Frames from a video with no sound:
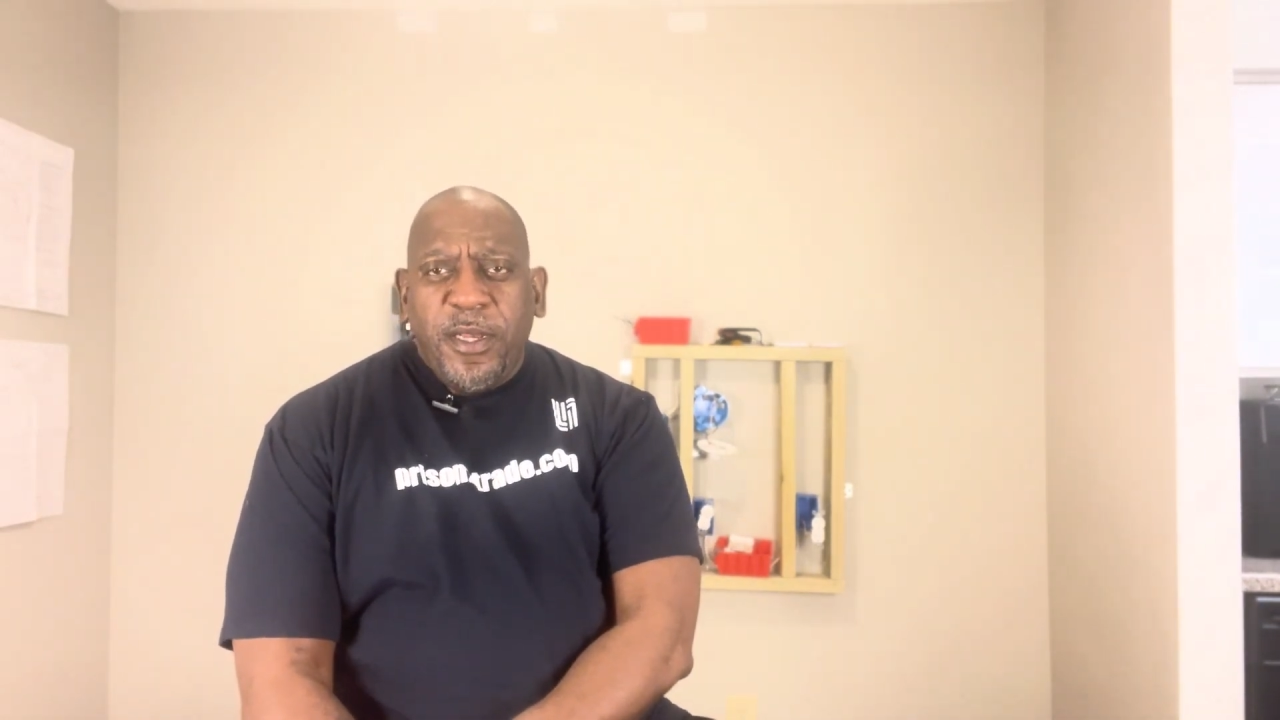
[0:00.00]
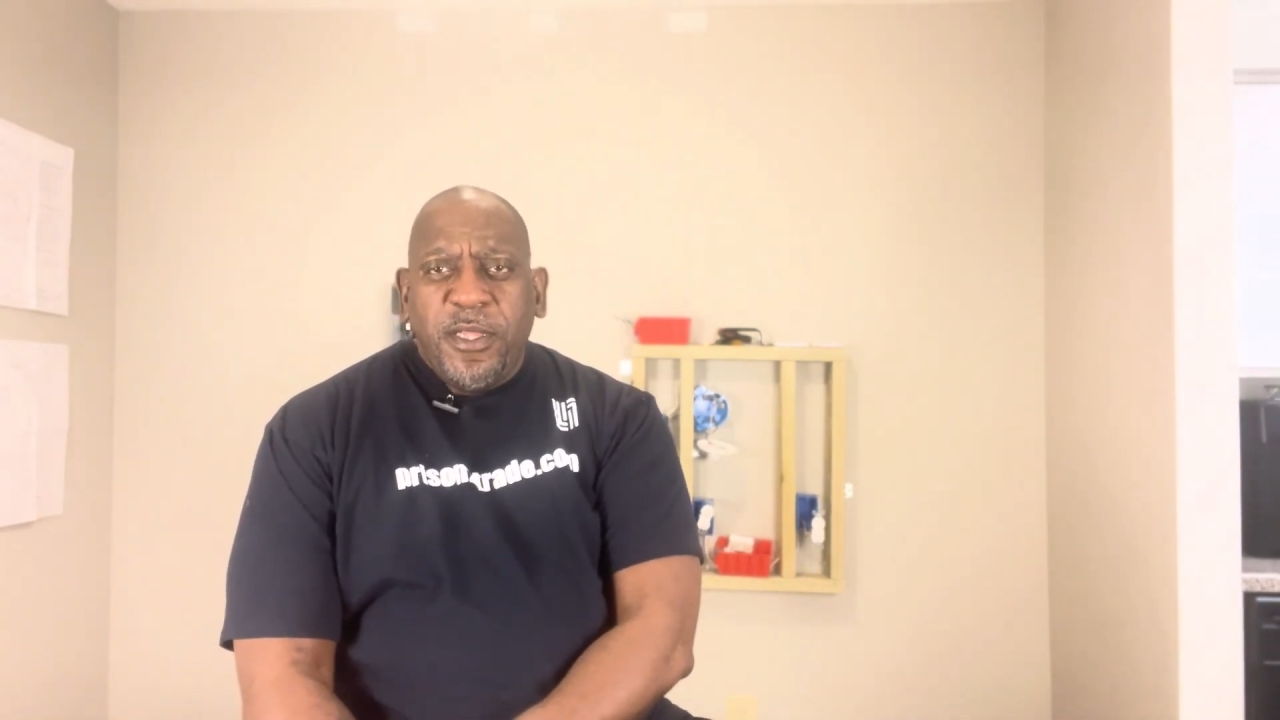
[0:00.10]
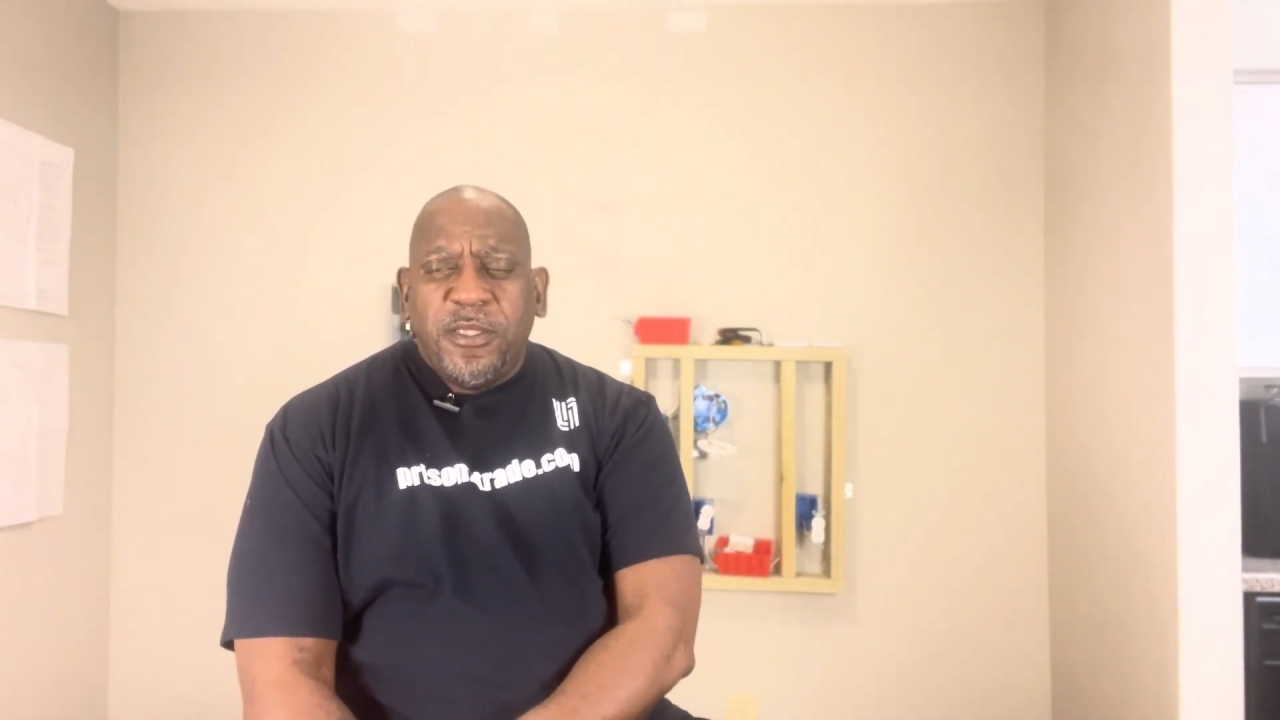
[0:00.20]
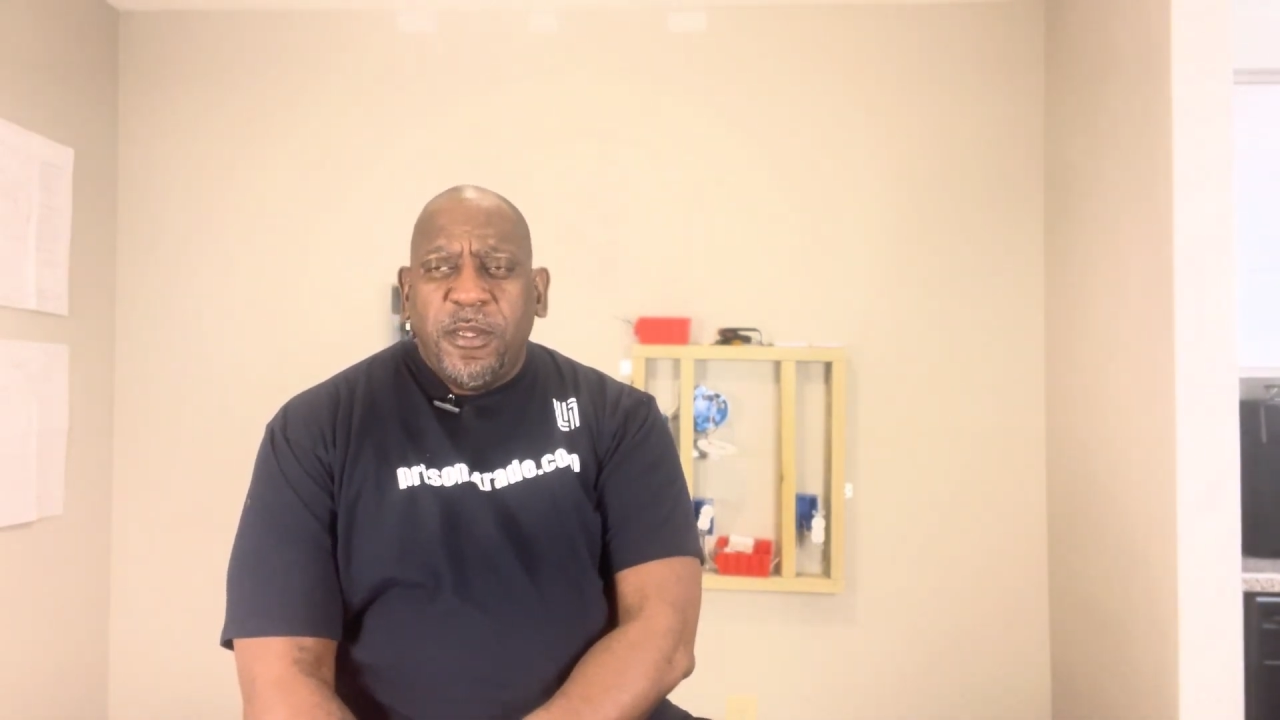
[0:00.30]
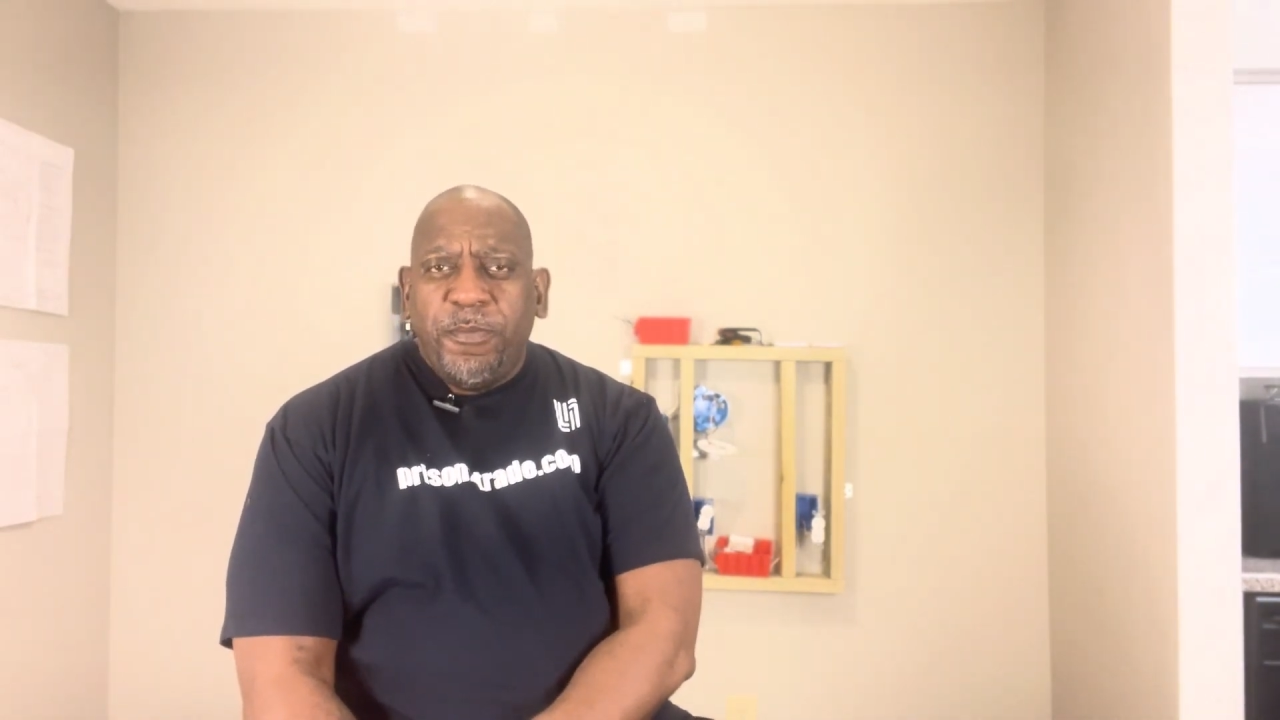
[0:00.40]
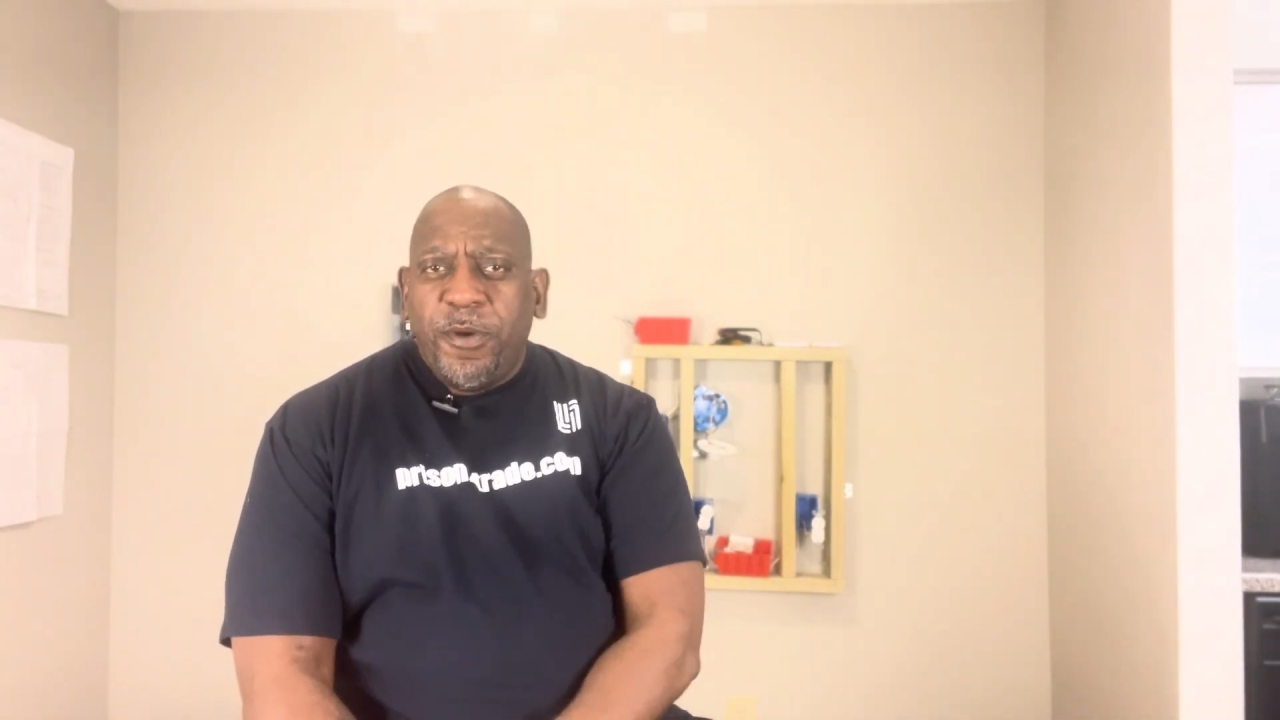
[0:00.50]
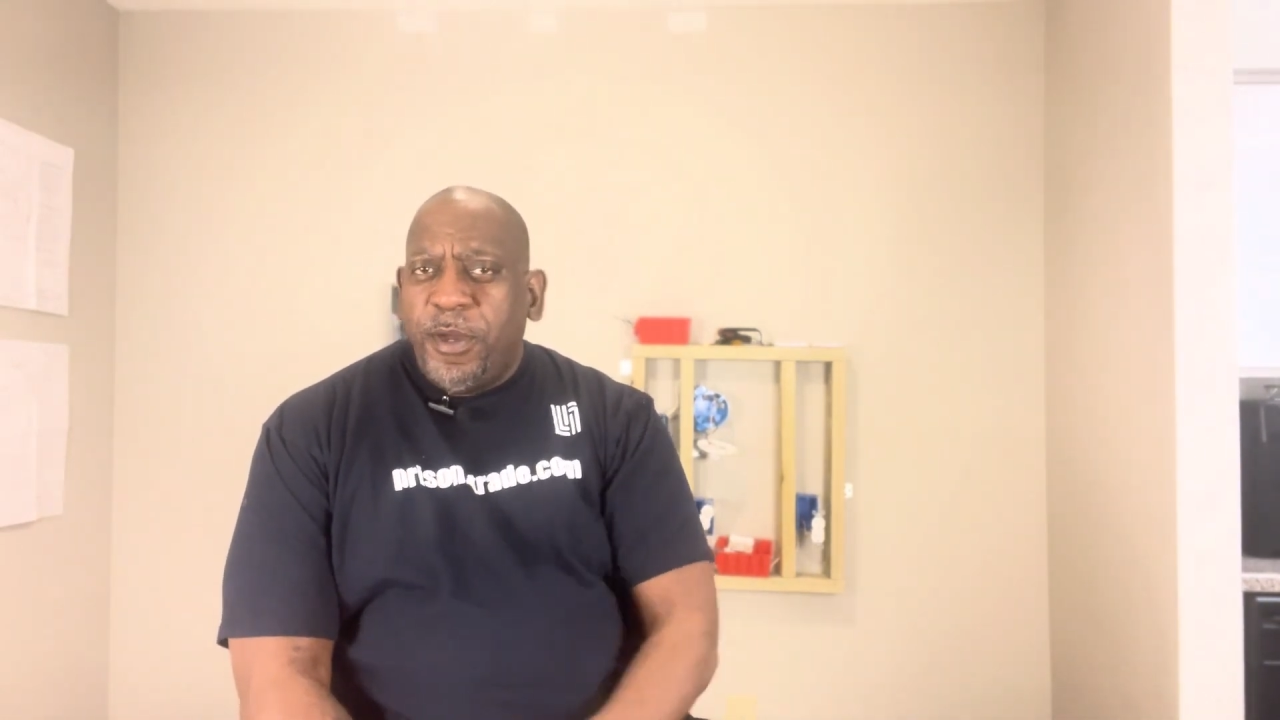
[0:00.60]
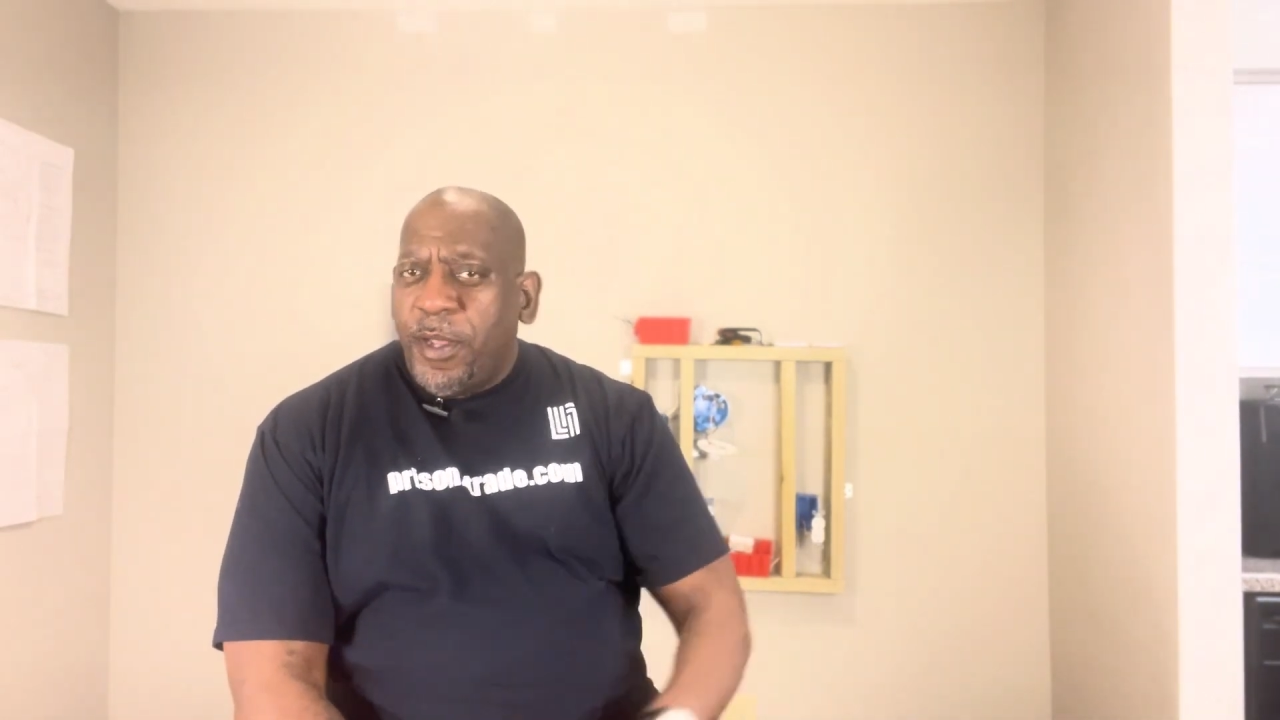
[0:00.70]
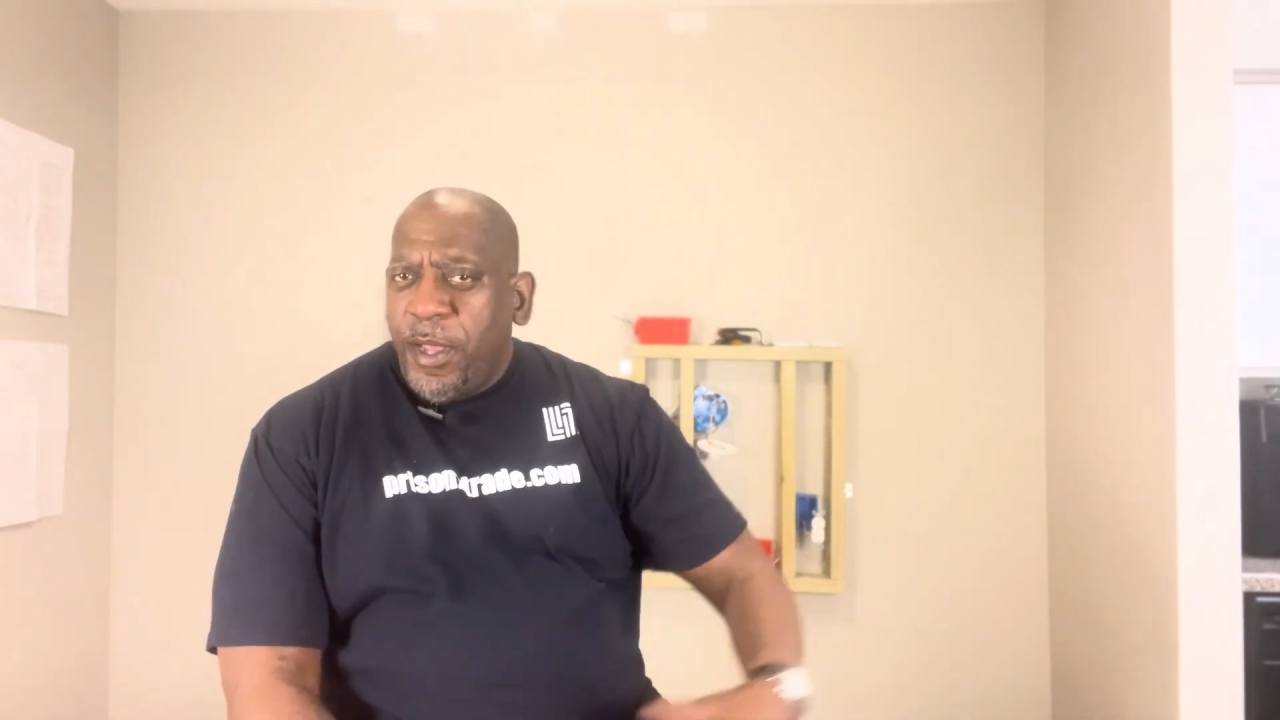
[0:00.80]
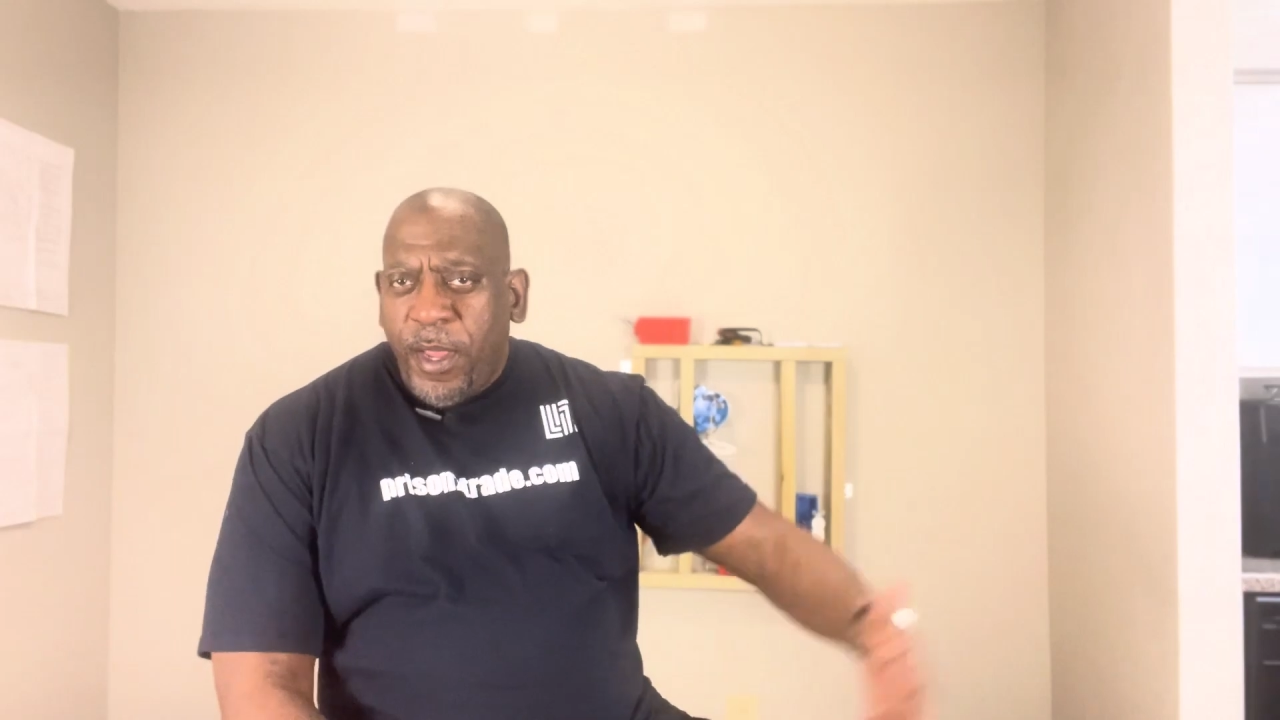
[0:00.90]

NEC book,